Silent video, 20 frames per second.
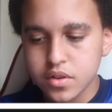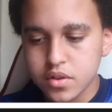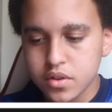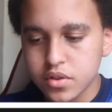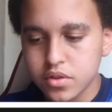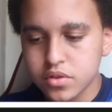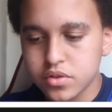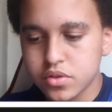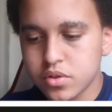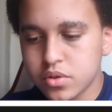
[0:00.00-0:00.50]

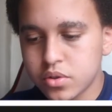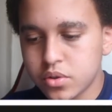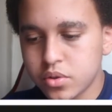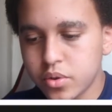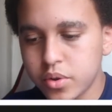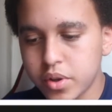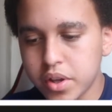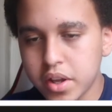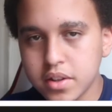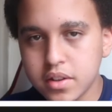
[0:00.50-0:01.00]

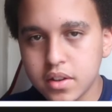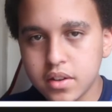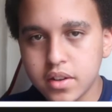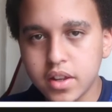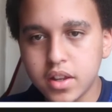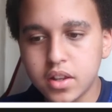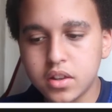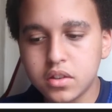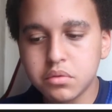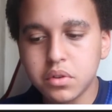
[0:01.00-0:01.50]
So in
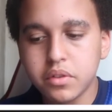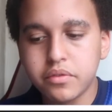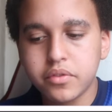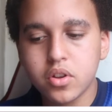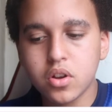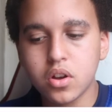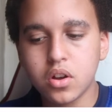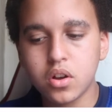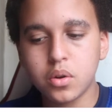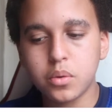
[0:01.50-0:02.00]
elite we've
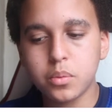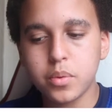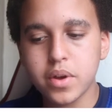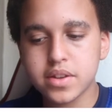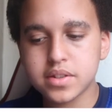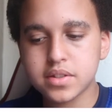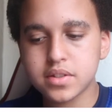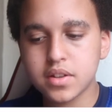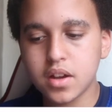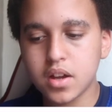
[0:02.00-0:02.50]
got
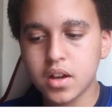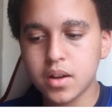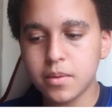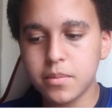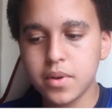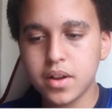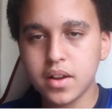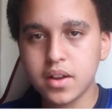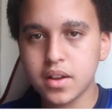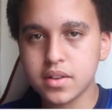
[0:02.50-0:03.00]
West Ham,
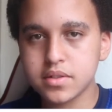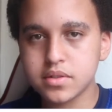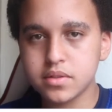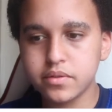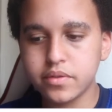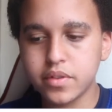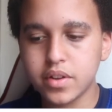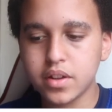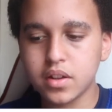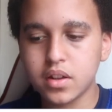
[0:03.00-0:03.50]
Aston
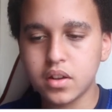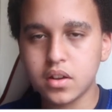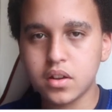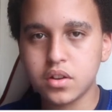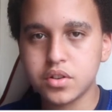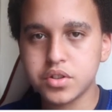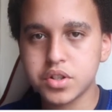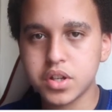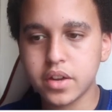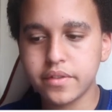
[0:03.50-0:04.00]
Villa,
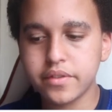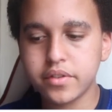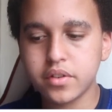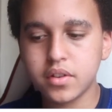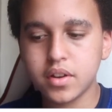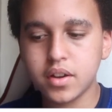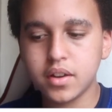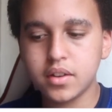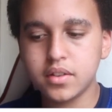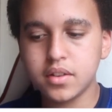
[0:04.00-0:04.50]
Sheffield
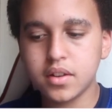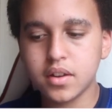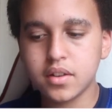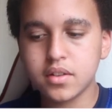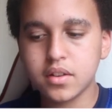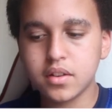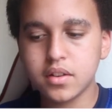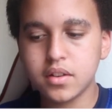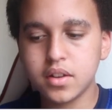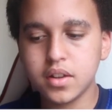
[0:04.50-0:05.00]
United,
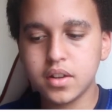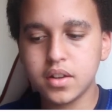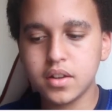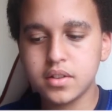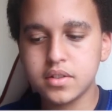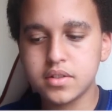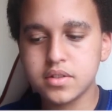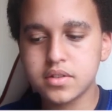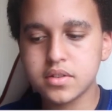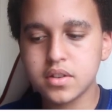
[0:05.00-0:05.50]

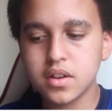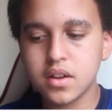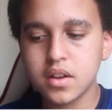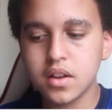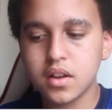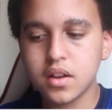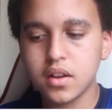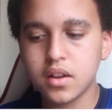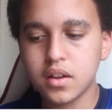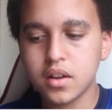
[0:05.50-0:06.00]
Leeds,
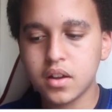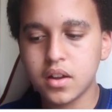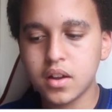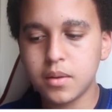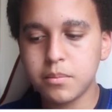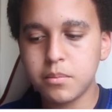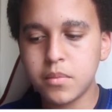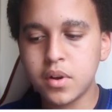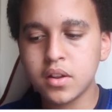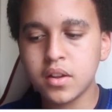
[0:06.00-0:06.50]

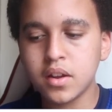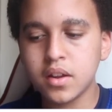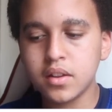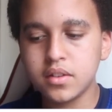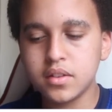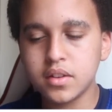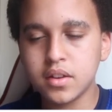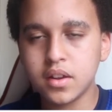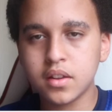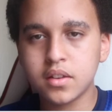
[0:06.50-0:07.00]
Man
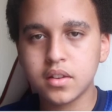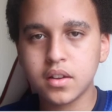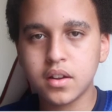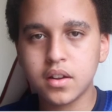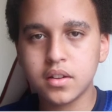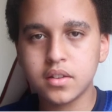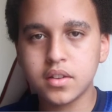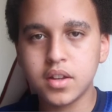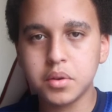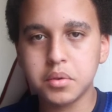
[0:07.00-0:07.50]
United
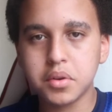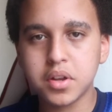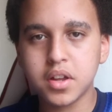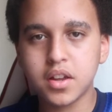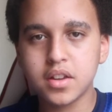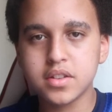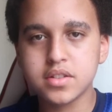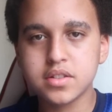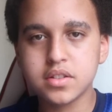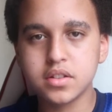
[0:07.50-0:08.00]
and
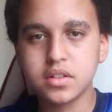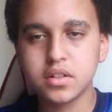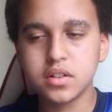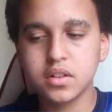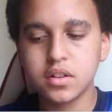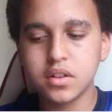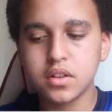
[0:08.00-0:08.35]
Newcastle.